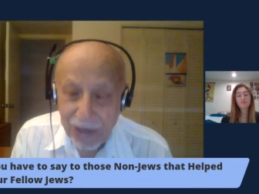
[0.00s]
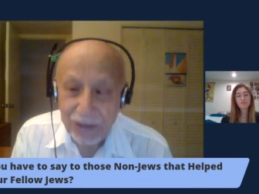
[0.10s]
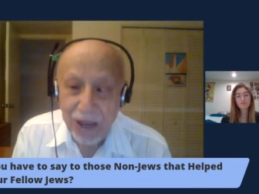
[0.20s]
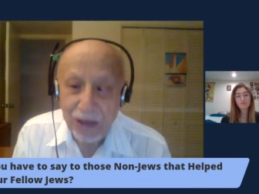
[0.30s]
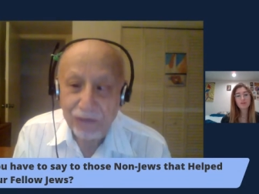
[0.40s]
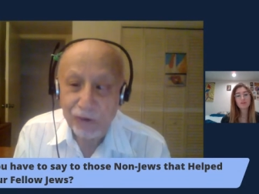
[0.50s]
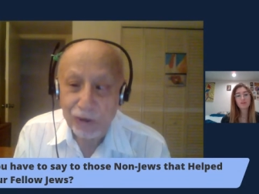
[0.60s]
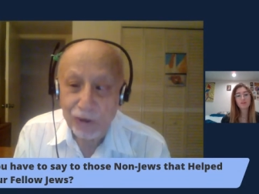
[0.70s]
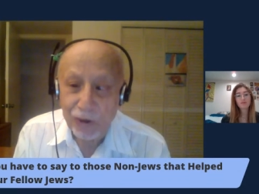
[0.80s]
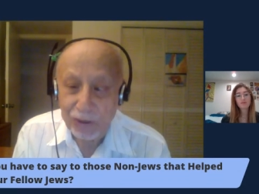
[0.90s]
They
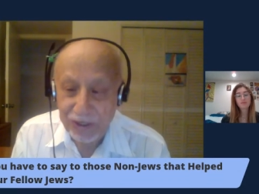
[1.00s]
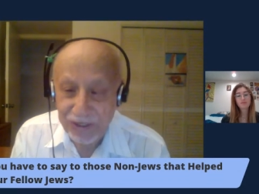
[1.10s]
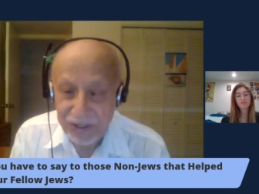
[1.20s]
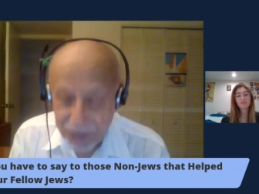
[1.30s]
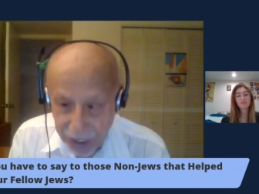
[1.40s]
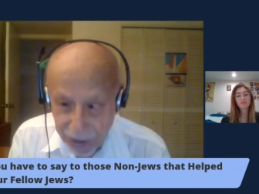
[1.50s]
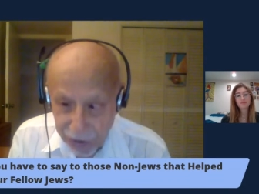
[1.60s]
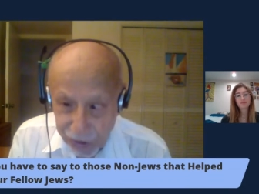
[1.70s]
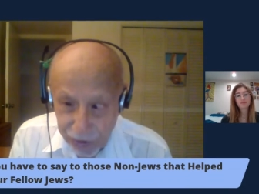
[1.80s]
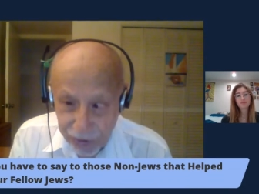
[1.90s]
were not
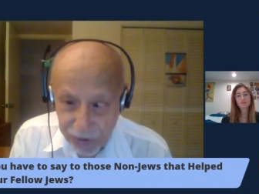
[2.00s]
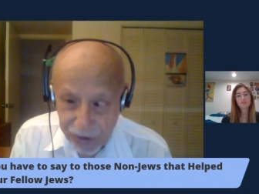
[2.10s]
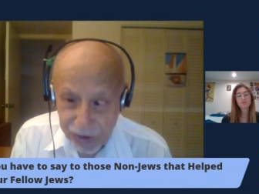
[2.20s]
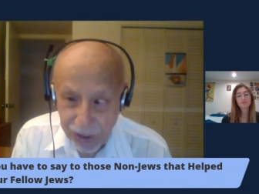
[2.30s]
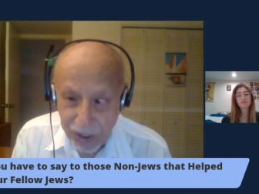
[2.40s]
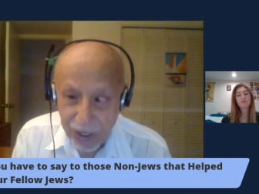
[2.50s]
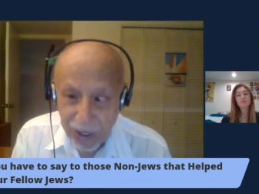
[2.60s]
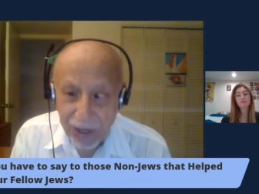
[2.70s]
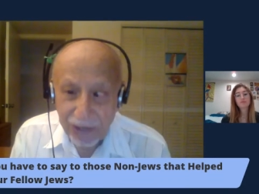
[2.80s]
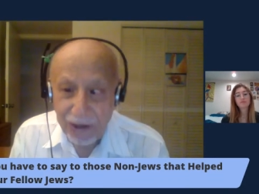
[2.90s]
strangers.
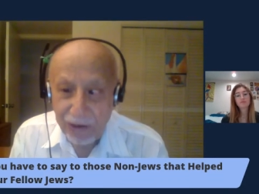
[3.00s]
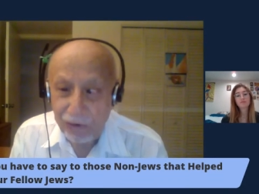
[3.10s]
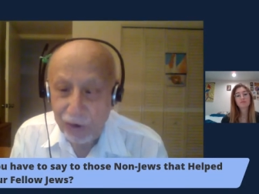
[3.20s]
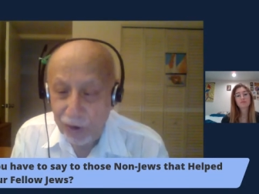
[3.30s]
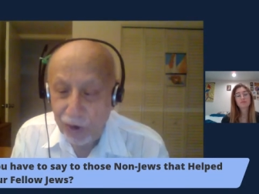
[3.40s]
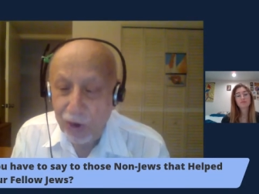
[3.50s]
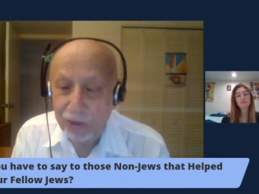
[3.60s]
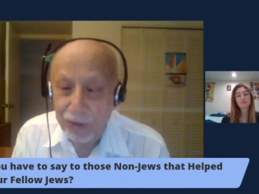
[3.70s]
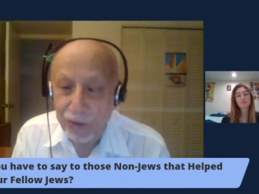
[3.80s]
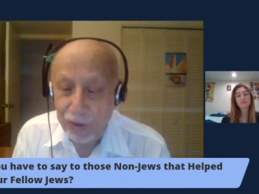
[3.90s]
They were not
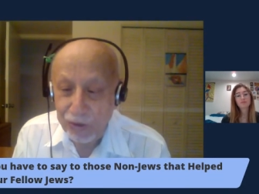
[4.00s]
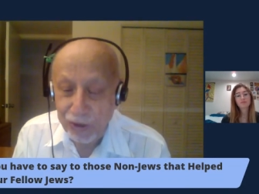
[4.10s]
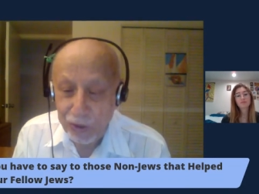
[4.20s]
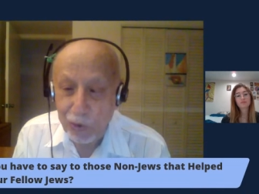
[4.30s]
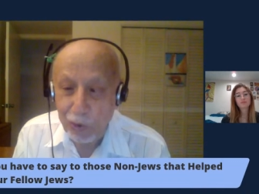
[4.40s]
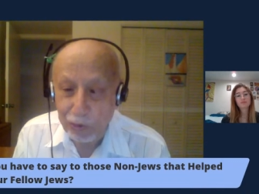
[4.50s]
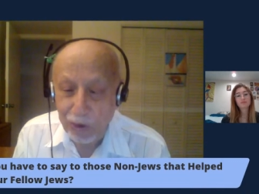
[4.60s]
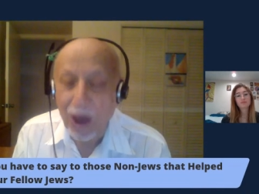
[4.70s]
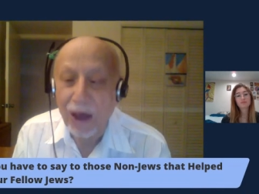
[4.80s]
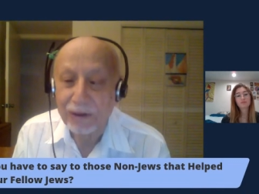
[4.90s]
those who
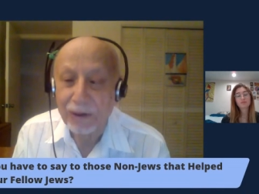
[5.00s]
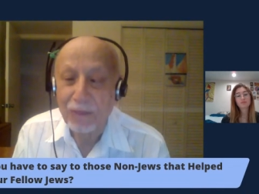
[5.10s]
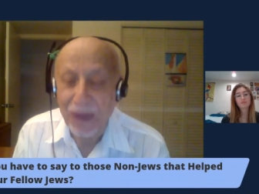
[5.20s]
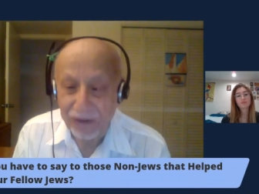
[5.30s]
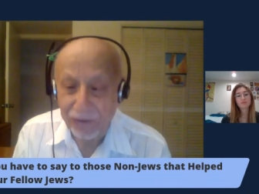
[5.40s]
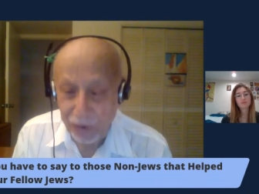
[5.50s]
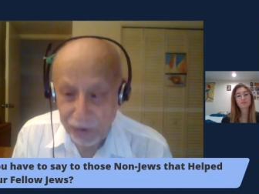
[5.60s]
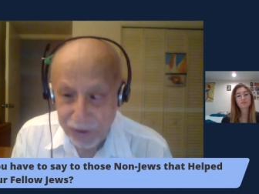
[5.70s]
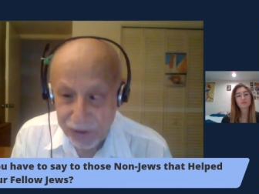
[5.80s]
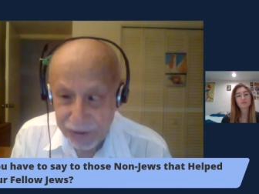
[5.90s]
are the bad
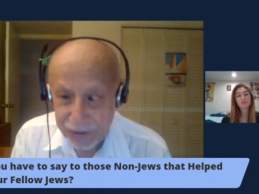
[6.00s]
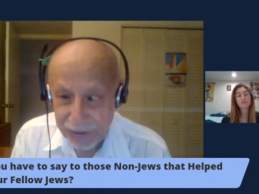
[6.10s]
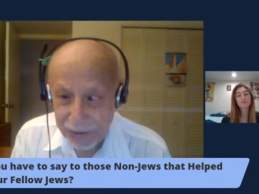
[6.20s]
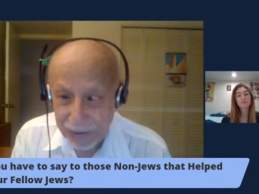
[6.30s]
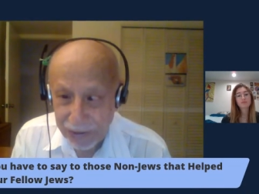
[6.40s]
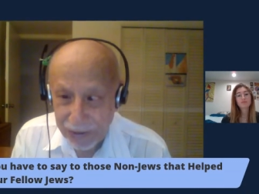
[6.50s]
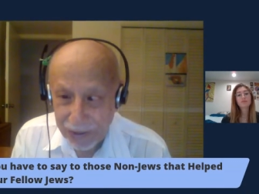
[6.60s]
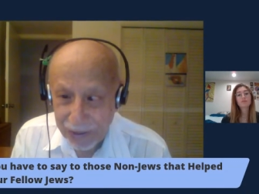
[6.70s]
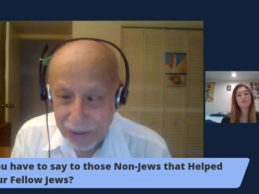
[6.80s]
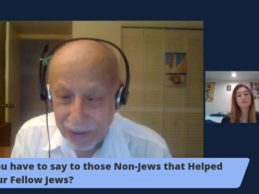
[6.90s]
ones.
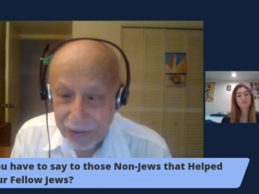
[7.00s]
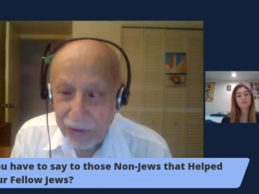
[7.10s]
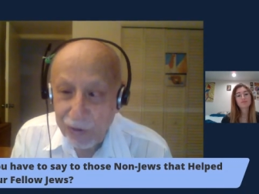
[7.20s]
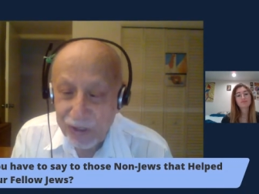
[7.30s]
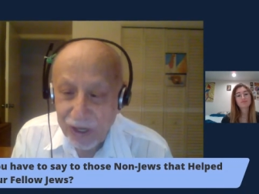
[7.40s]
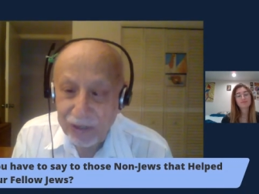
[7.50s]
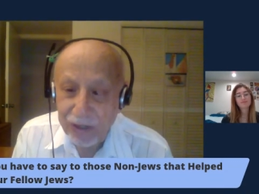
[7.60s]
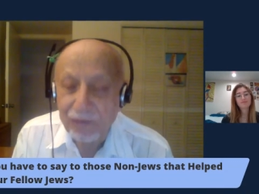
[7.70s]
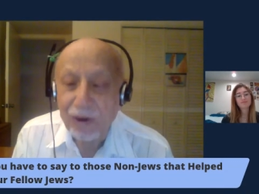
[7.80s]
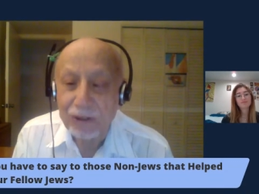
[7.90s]
Those are the
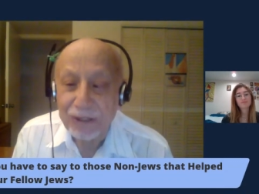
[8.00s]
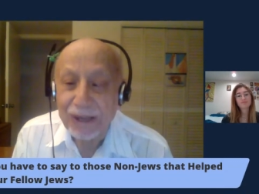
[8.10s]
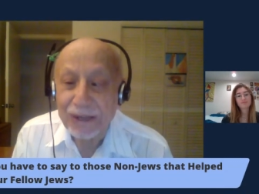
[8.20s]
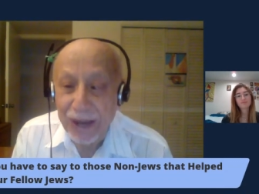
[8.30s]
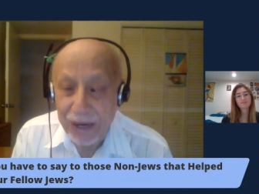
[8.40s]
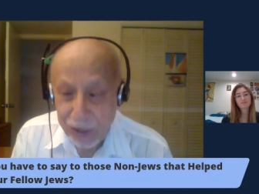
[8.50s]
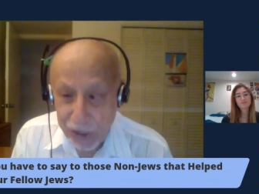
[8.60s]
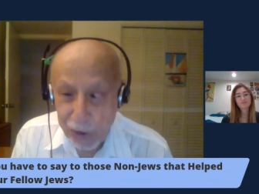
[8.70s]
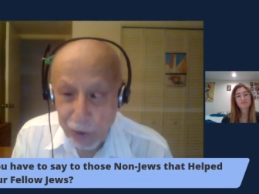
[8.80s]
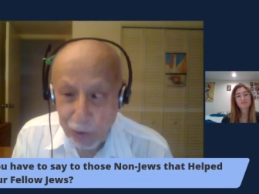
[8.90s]
ones that they
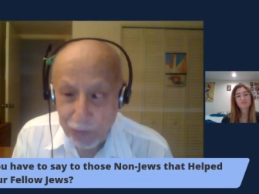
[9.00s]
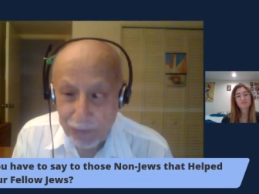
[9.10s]
knew.